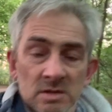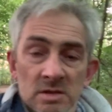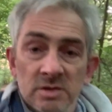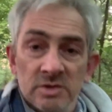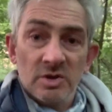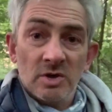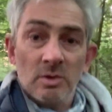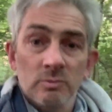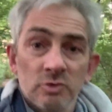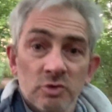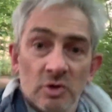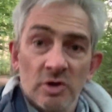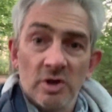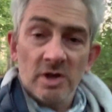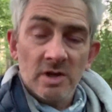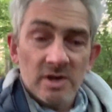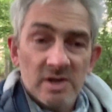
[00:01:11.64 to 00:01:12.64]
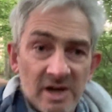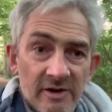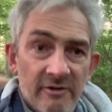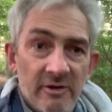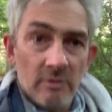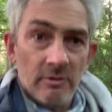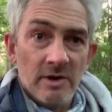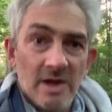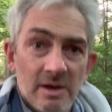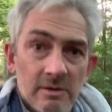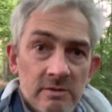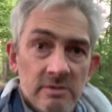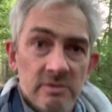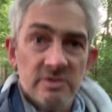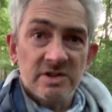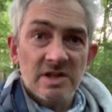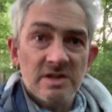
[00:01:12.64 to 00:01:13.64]
So I'm just going to carry on now,
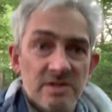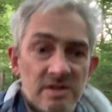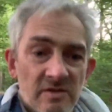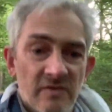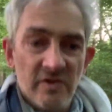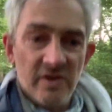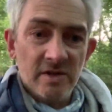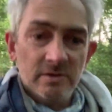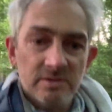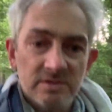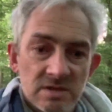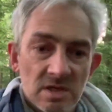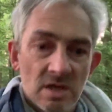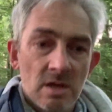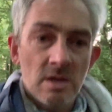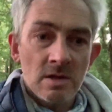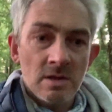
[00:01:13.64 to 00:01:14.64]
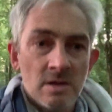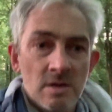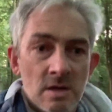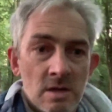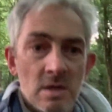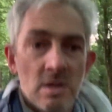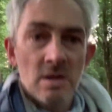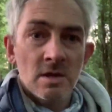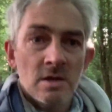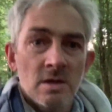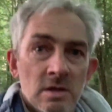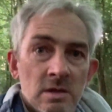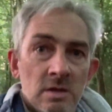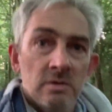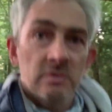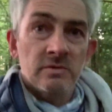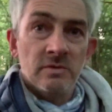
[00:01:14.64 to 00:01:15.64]
just into the fields
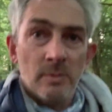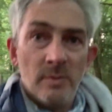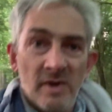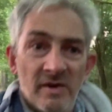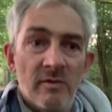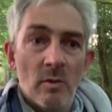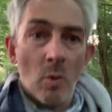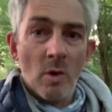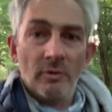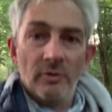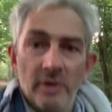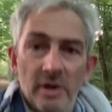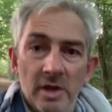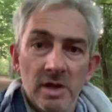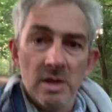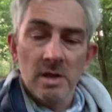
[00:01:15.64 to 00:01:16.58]
for a bit of a wander